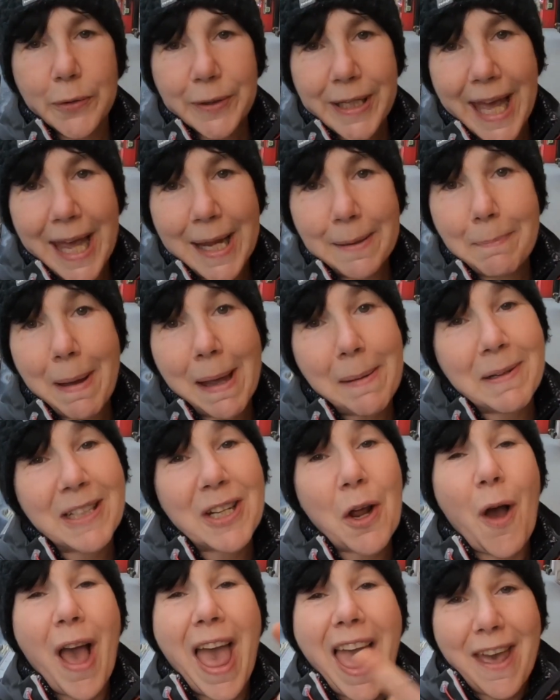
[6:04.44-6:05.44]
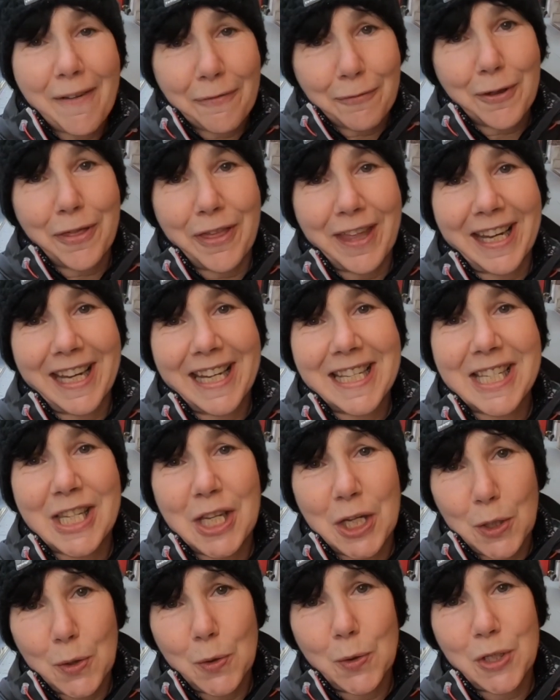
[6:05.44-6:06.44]
okay, maybe not everything is
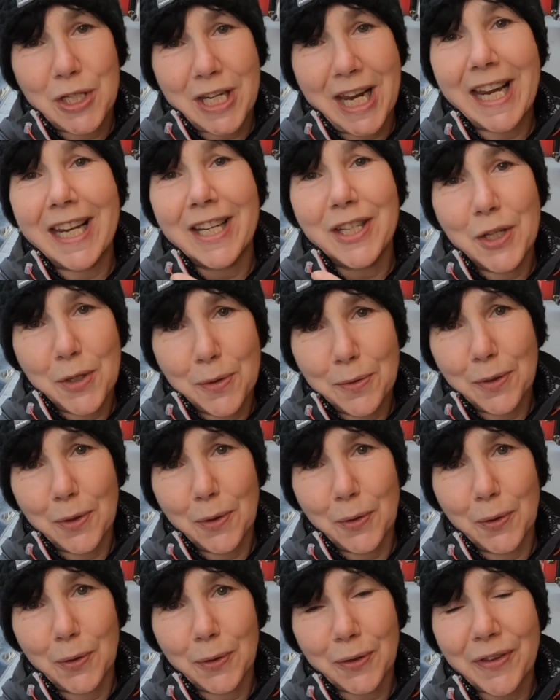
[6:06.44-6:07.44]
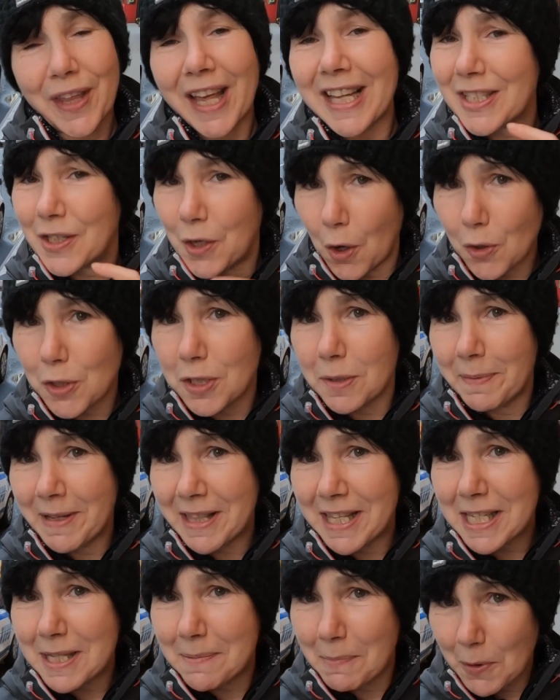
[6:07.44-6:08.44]
huge in New York. That's got to
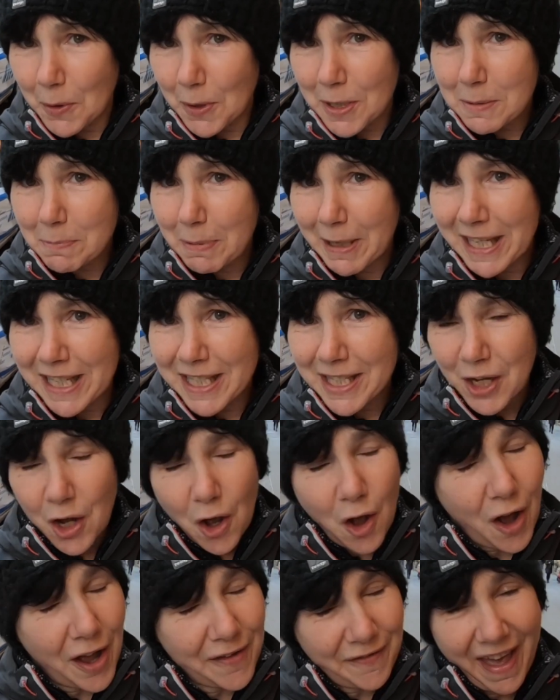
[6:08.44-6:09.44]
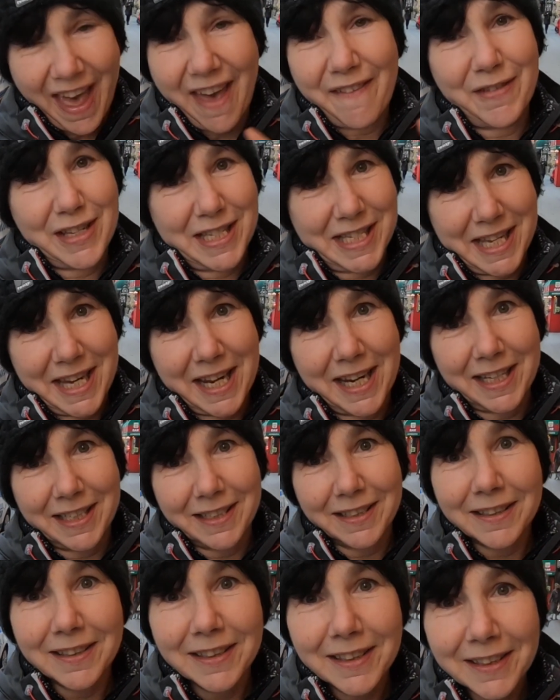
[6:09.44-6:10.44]
be the smallest police car I've ever seen.